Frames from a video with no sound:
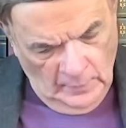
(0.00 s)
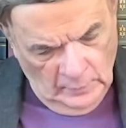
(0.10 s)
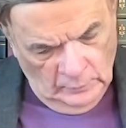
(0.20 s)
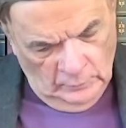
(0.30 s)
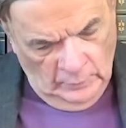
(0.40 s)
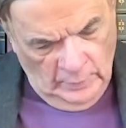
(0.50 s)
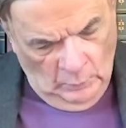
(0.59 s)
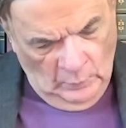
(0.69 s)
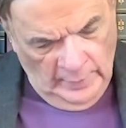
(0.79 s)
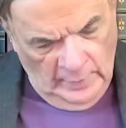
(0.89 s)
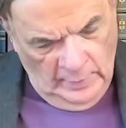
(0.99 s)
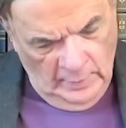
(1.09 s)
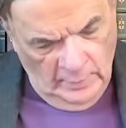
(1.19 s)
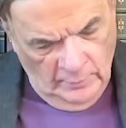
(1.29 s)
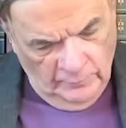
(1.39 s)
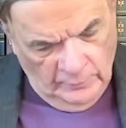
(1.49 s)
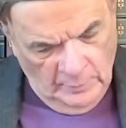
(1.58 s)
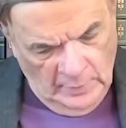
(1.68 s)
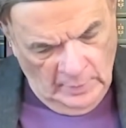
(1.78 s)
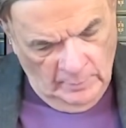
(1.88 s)
look away from
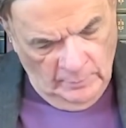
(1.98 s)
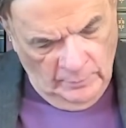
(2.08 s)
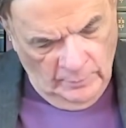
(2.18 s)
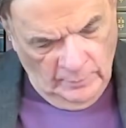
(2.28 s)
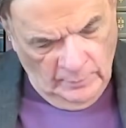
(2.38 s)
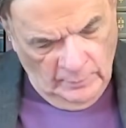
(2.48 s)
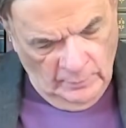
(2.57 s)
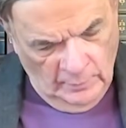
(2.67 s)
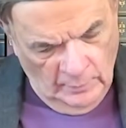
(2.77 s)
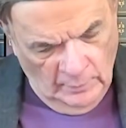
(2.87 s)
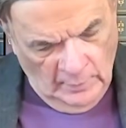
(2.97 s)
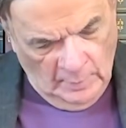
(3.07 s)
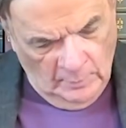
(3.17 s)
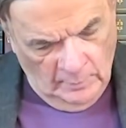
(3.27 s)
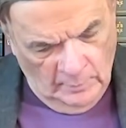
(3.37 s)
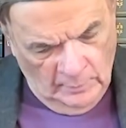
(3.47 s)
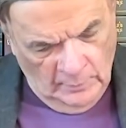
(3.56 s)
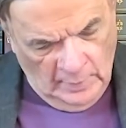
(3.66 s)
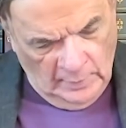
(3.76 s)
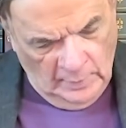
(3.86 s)
him
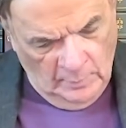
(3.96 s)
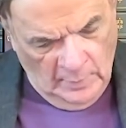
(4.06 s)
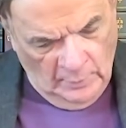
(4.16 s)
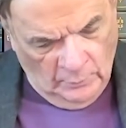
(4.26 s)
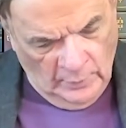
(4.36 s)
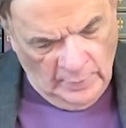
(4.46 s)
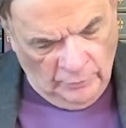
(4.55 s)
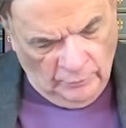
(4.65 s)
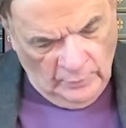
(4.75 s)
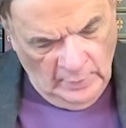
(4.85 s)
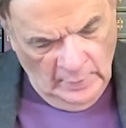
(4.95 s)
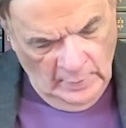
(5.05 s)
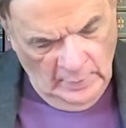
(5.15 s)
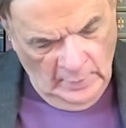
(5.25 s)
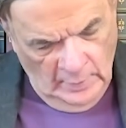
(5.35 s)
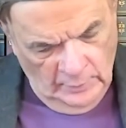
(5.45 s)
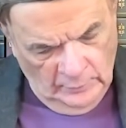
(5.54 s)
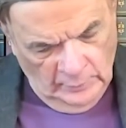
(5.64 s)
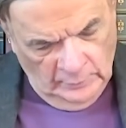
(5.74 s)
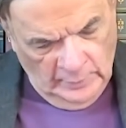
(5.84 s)
that he may rest
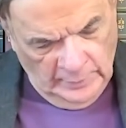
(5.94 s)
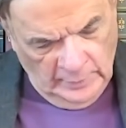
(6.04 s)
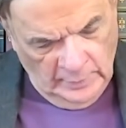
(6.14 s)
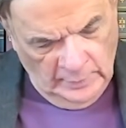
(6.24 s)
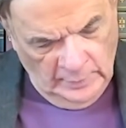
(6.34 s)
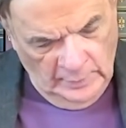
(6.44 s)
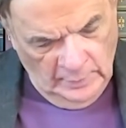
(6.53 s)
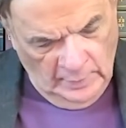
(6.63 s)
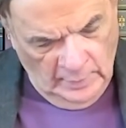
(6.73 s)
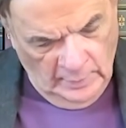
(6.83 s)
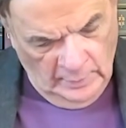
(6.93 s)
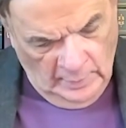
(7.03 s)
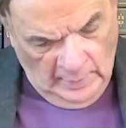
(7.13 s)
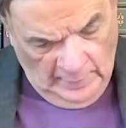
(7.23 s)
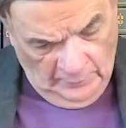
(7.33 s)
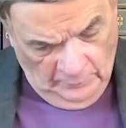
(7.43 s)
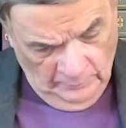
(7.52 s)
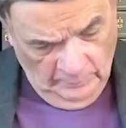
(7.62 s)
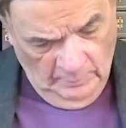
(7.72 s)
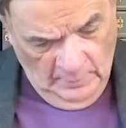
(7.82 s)
till like a hired
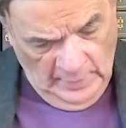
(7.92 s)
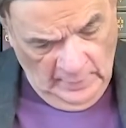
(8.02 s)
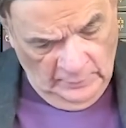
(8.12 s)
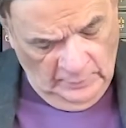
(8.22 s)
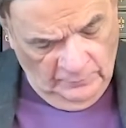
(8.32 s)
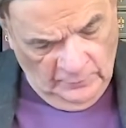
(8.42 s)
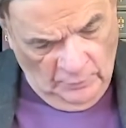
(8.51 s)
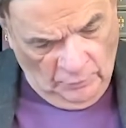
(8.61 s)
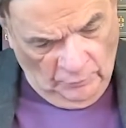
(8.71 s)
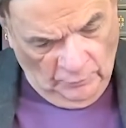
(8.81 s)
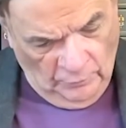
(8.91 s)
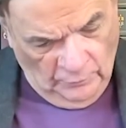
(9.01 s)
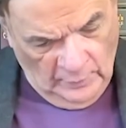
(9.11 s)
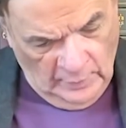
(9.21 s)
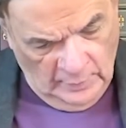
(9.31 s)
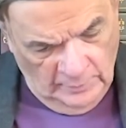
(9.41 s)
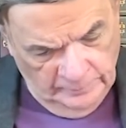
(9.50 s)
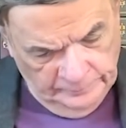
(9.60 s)
man he finishes his day.